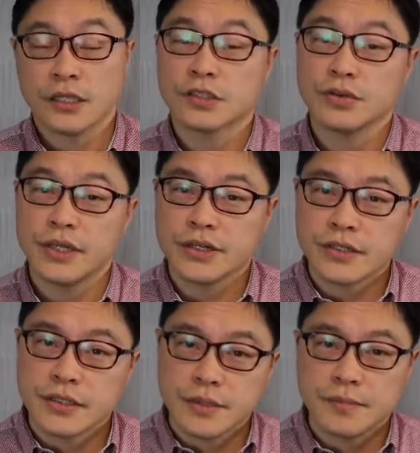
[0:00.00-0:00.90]
So
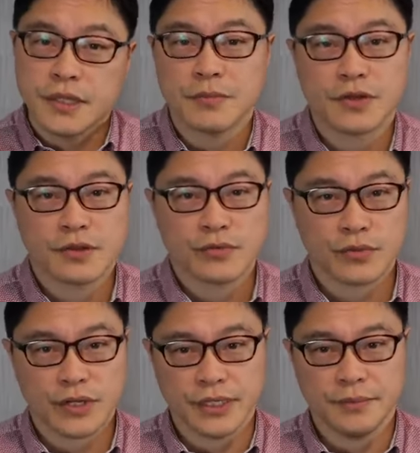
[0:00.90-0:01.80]
here's tip number
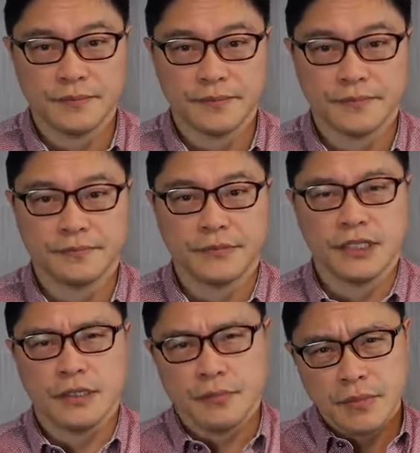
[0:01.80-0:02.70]
3.
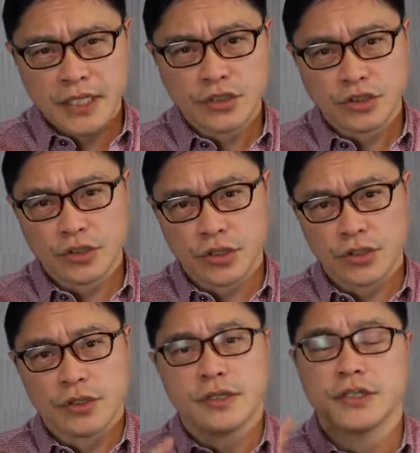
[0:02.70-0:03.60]
Make
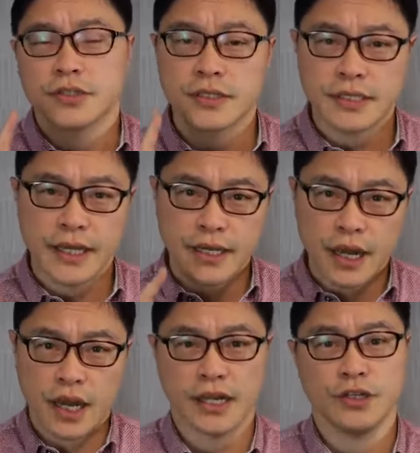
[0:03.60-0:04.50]
sure that you stay
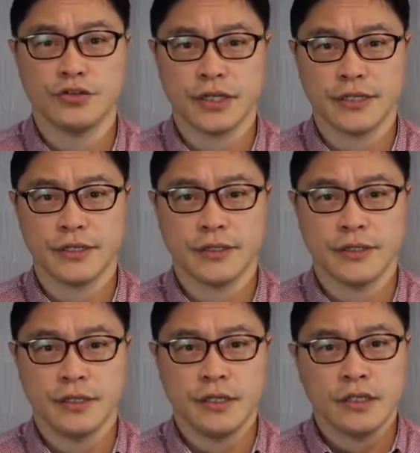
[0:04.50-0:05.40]
hydrated.
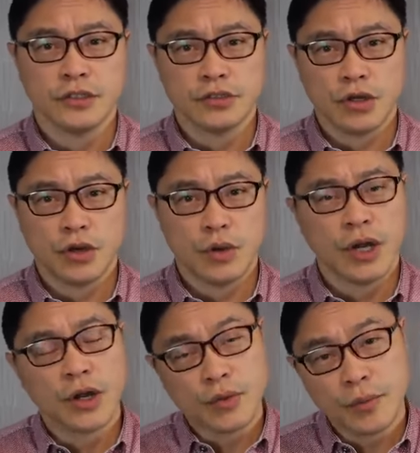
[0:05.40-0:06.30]
So
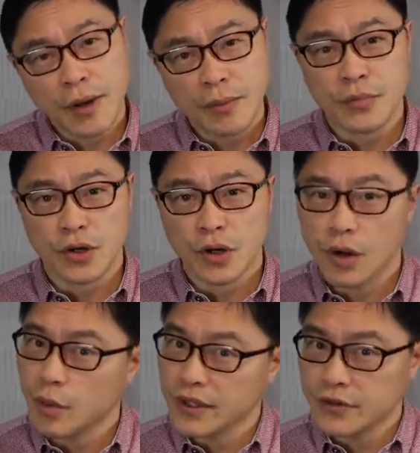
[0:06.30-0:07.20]
remember,
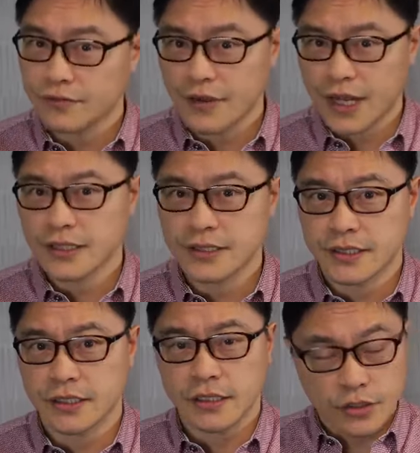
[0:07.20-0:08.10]
when you're
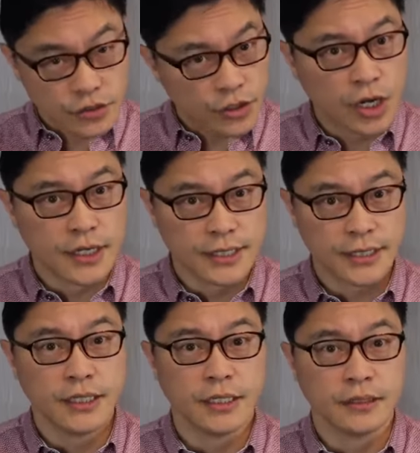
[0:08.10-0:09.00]
fasting, you're not
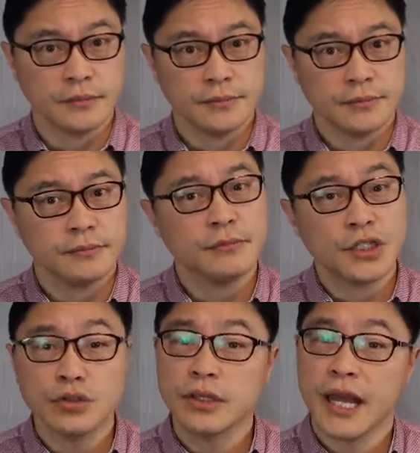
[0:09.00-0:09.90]
eating,
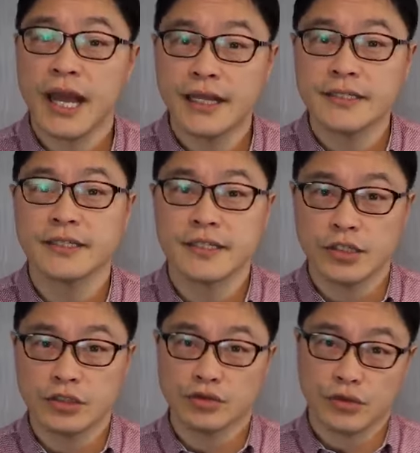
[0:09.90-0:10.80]
but you can
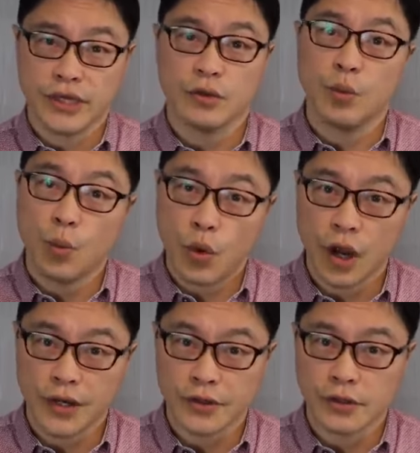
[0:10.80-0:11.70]
still drink
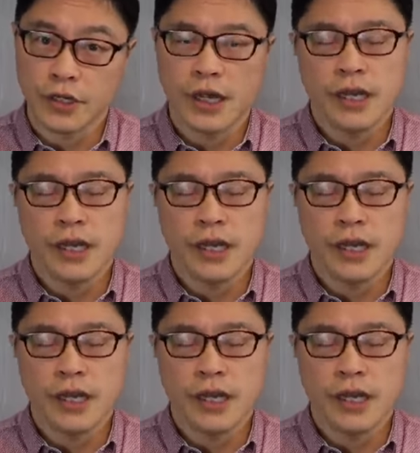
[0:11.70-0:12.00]
water.